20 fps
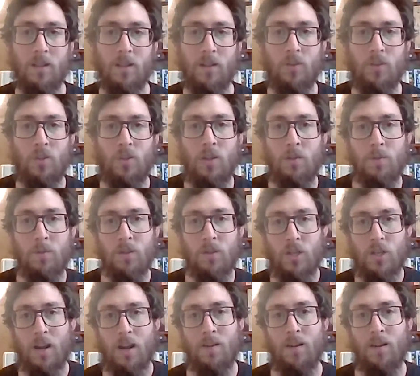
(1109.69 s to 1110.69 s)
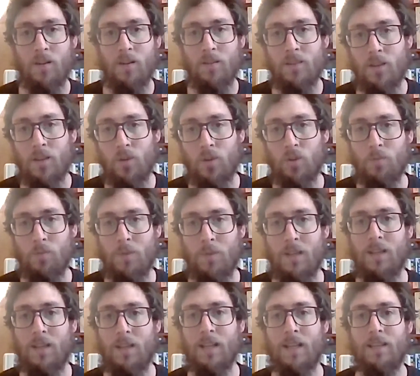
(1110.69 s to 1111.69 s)
YouTube and share it on social
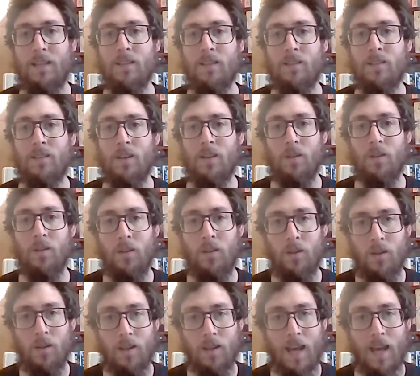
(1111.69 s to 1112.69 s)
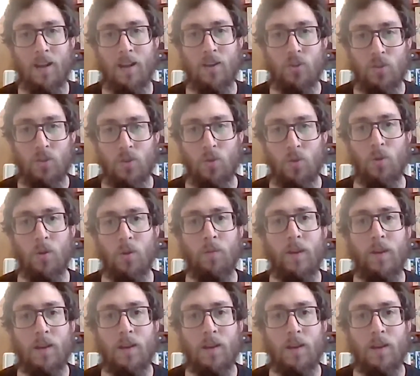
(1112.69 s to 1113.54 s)
media later so that you can catch all of it,